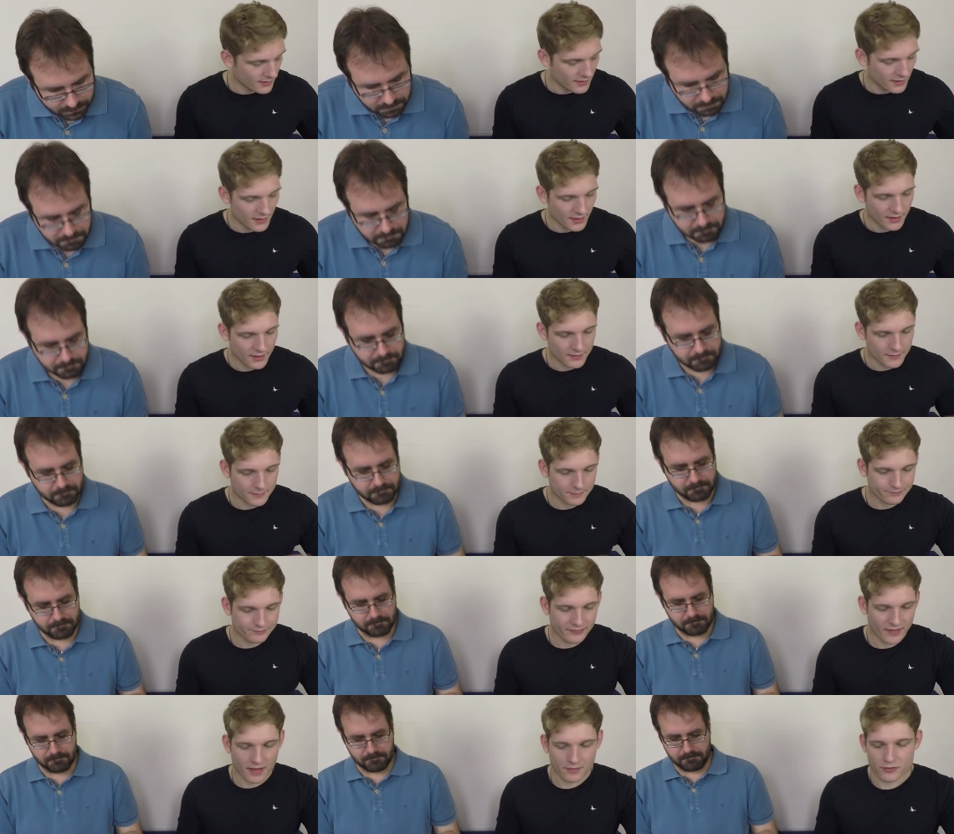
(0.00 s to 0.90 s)

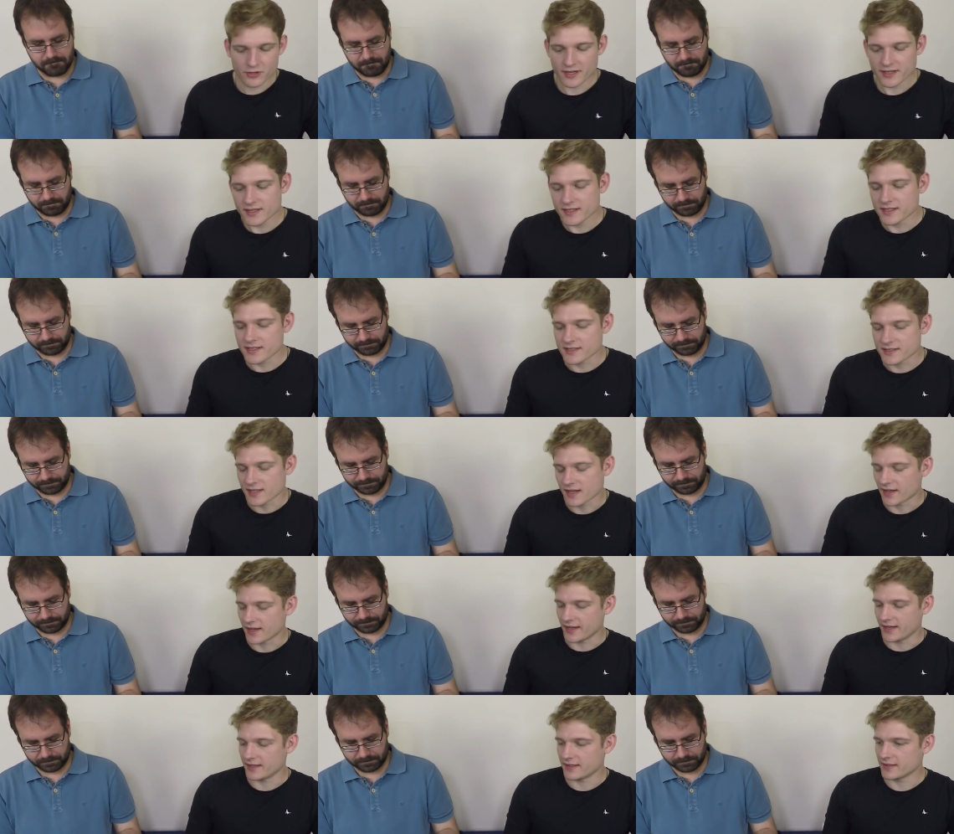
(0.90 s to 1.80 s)
Speaker 1: Hmm. I'm trying to
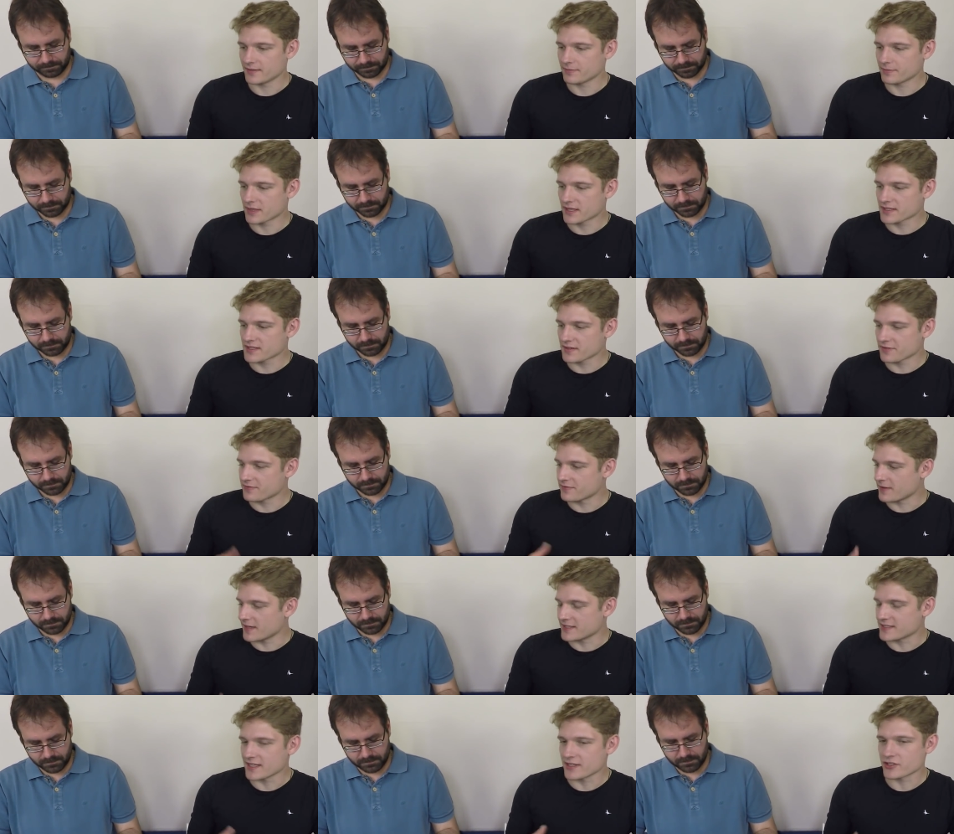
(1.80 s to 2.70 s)
decide, because I've
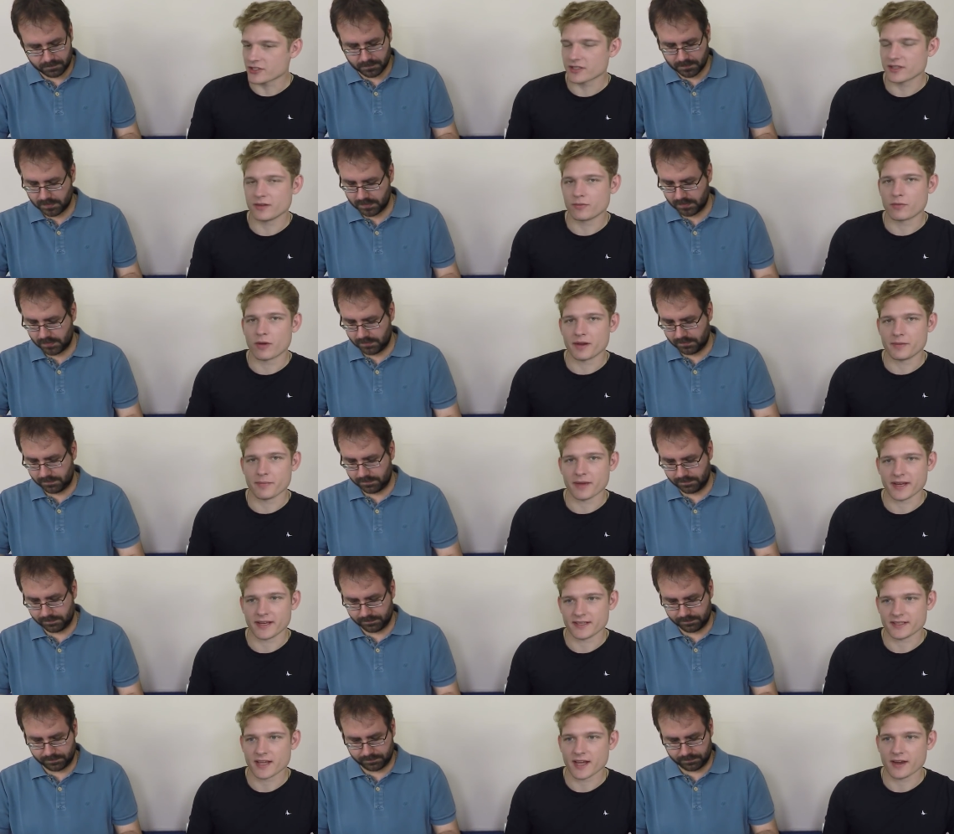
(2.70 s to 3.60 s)
essentially run my
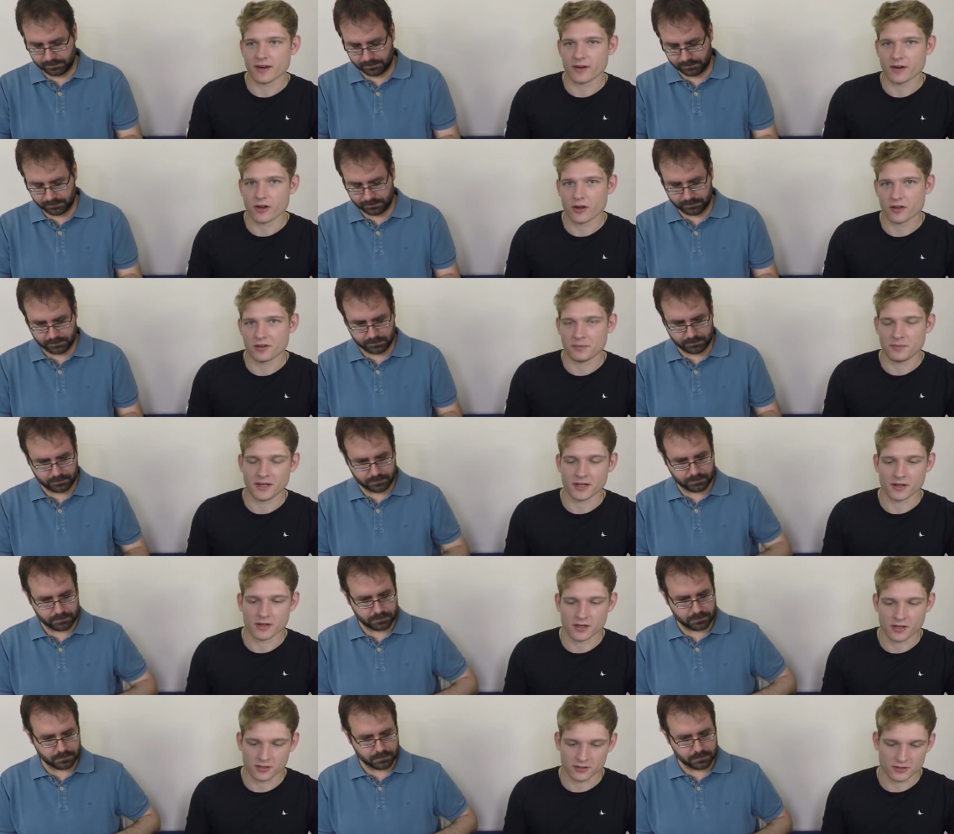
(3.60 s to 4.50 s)
entire economy
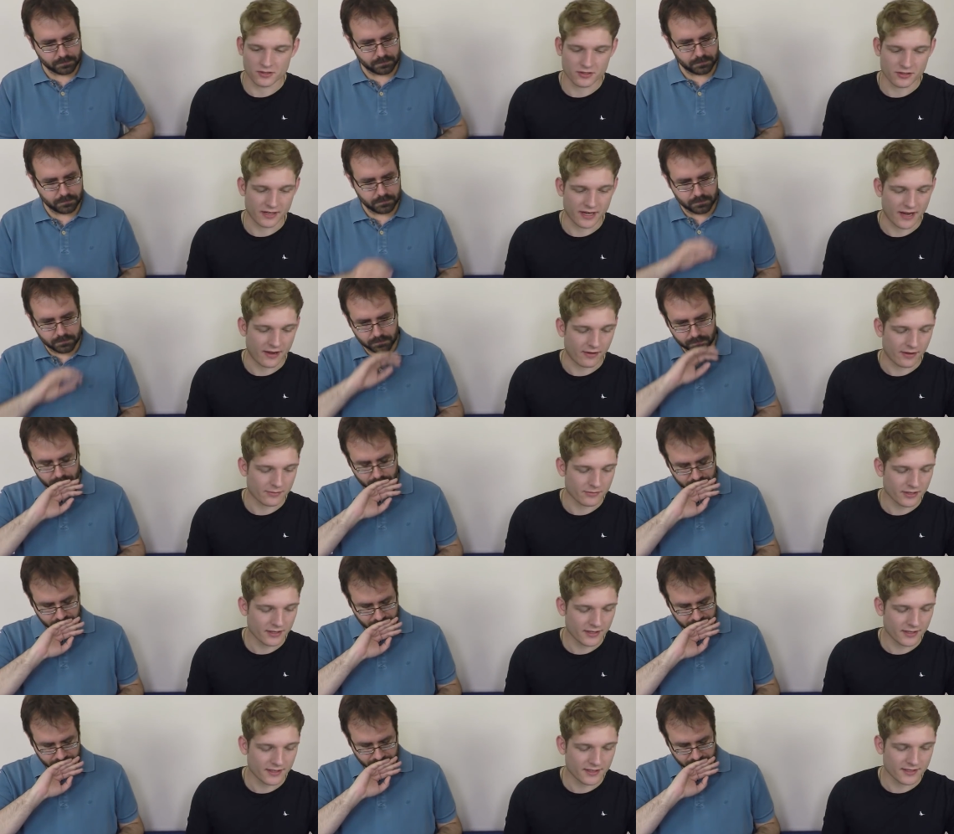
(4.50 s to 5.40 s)
on culture now, I'm
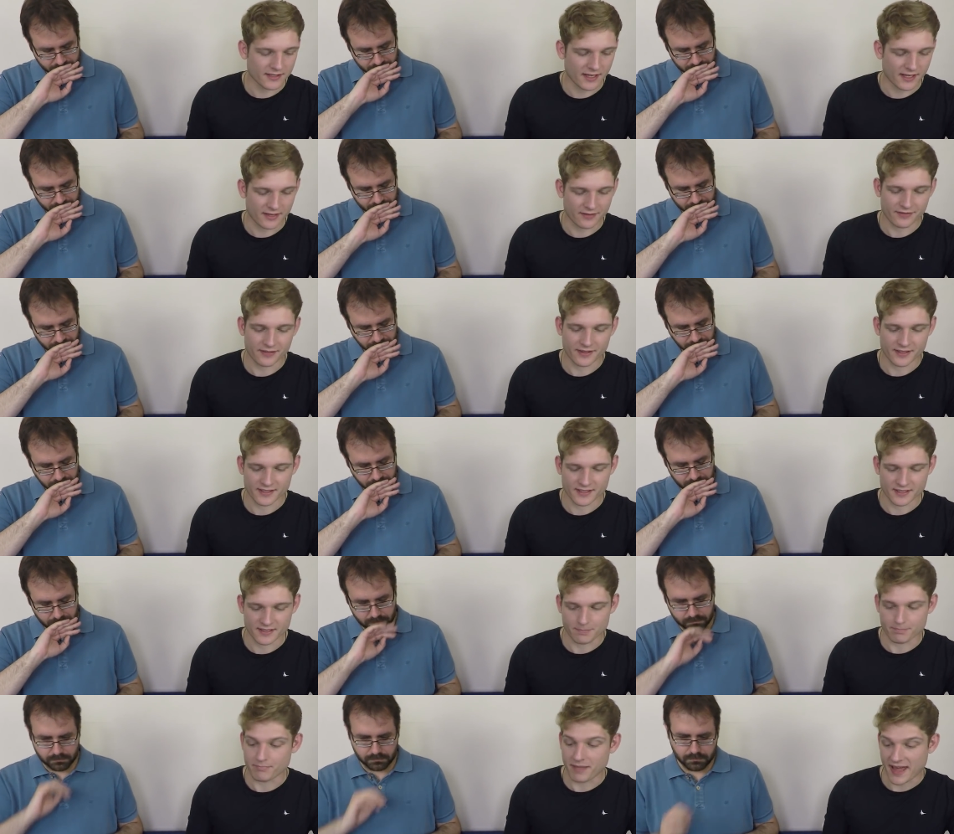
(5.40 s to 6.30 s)
trying to decide if this
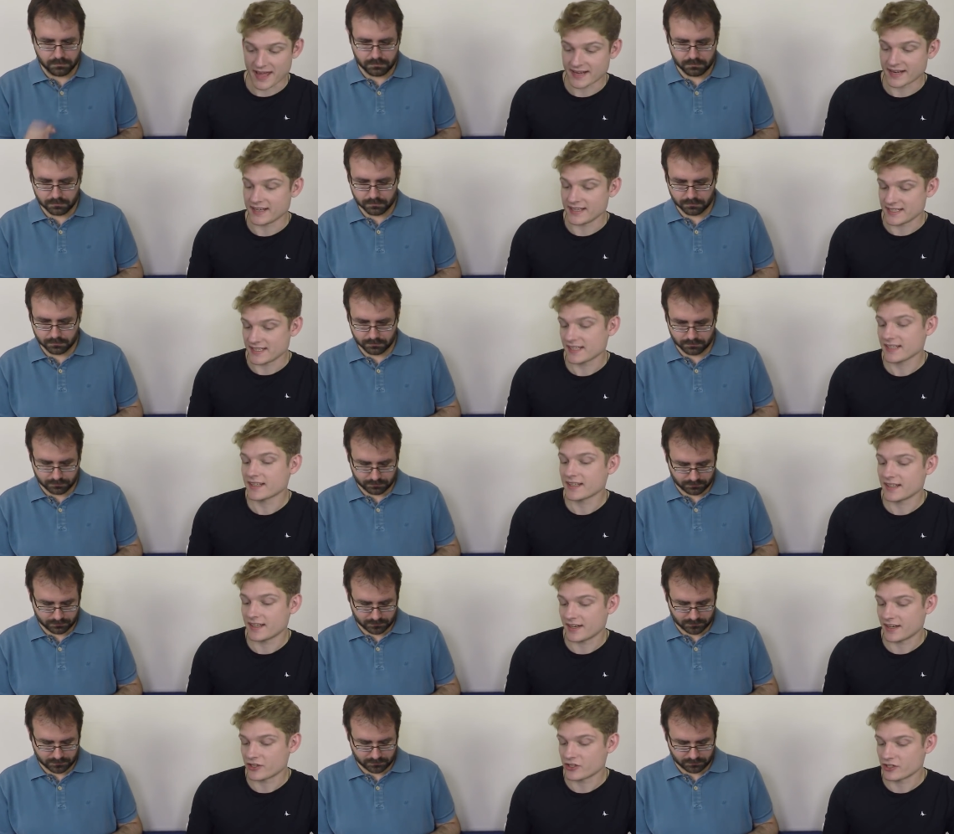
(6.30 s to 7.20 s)
is a bad
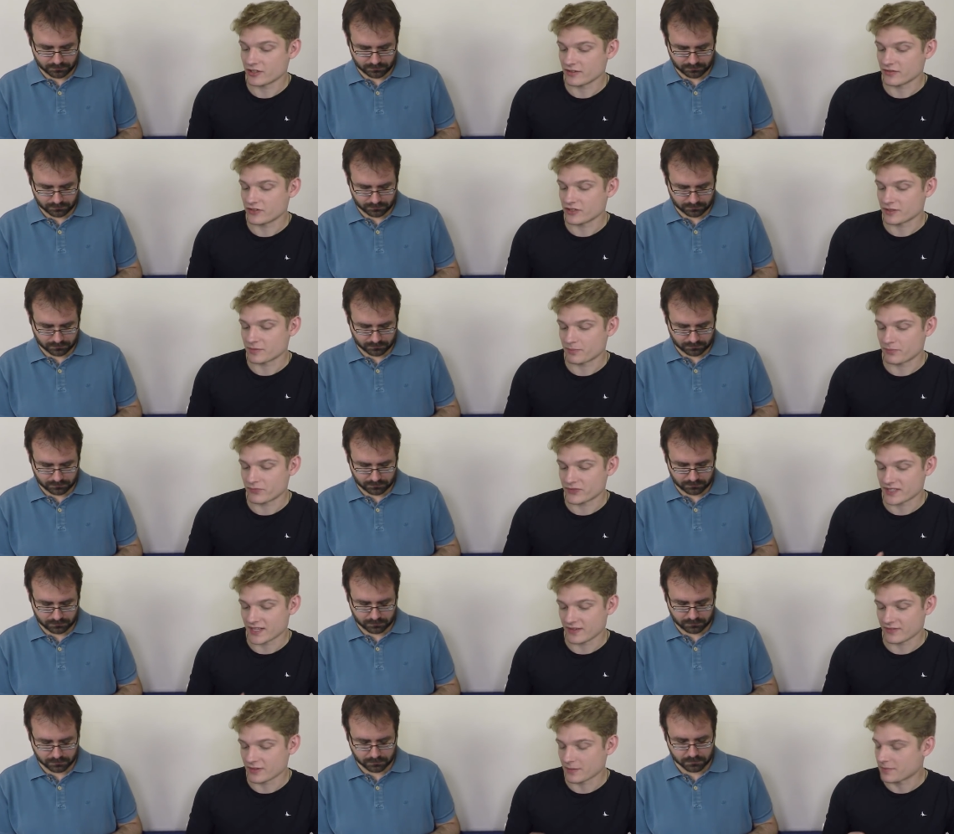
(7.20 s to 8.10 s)
idea and I should have just
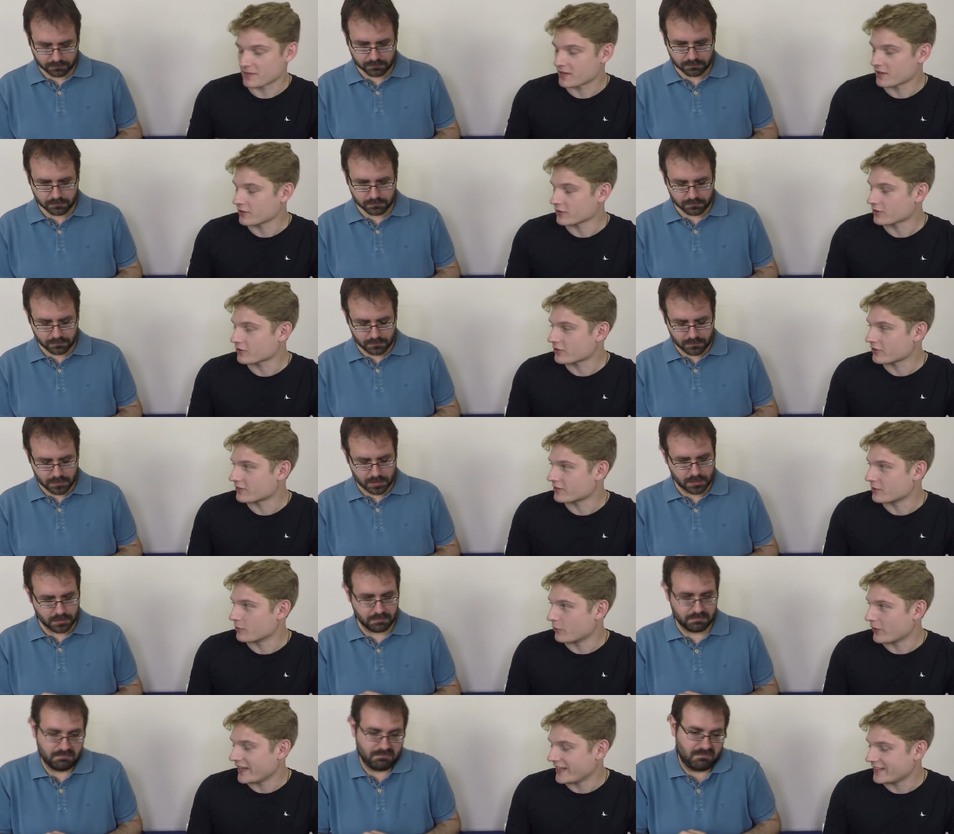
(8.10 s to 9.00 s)
saved up the culture
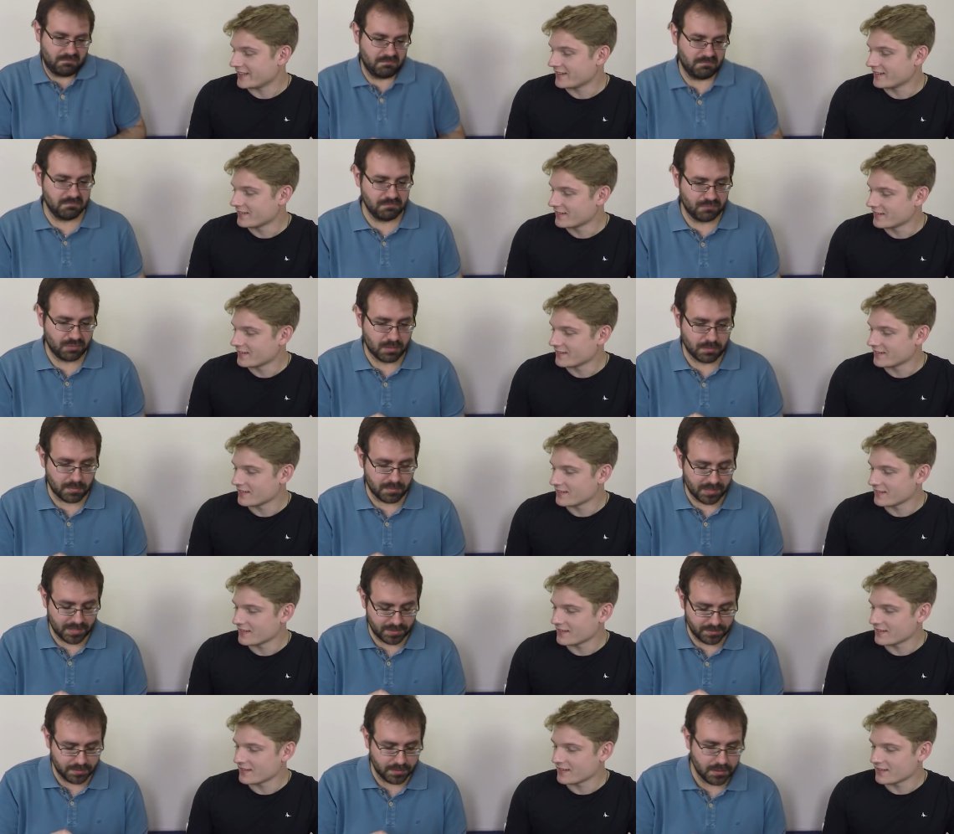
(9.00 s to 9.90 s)
to win.
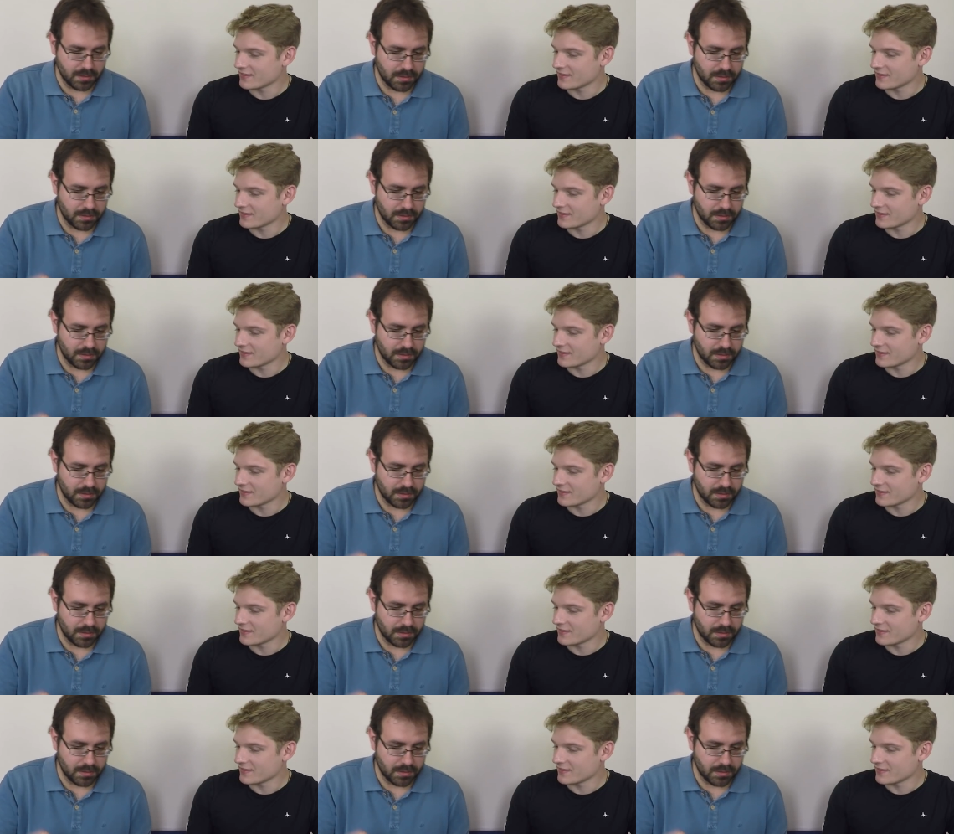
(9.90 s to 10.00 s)
Probably. I'm